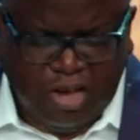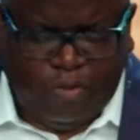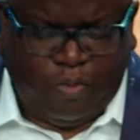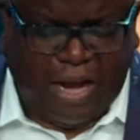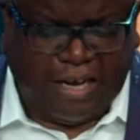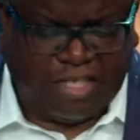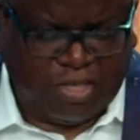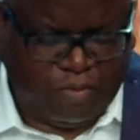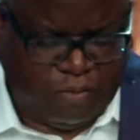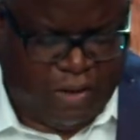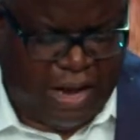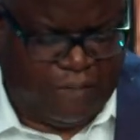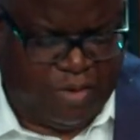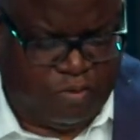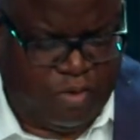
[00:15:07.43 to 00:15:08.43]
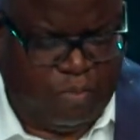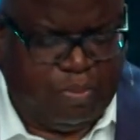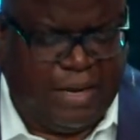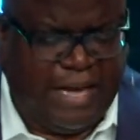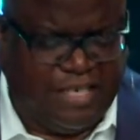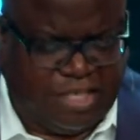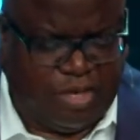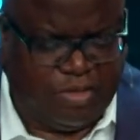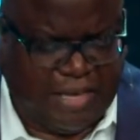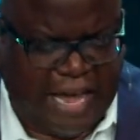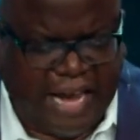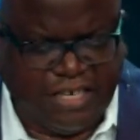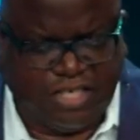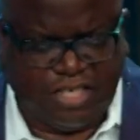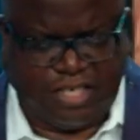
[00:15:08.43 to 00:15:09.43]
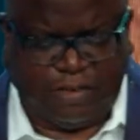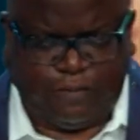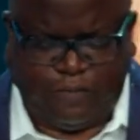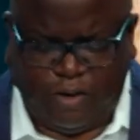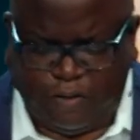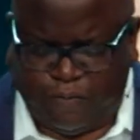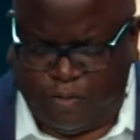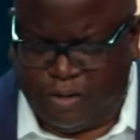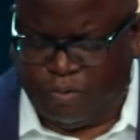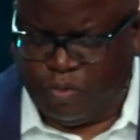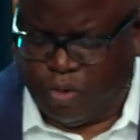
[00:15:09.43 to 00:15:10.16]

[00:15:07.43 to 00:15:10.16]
we have to replace those anxious and fearful and